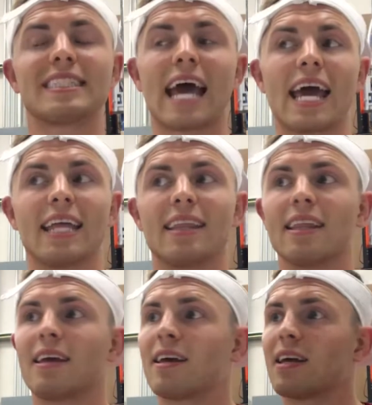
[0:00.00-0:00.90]
10
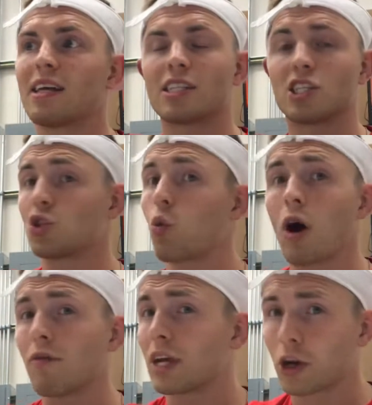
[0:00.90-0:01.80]
to
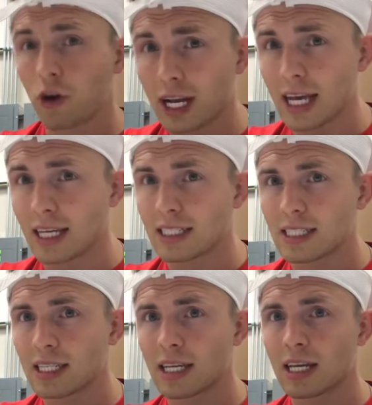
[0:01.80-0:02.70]
12 ingredients,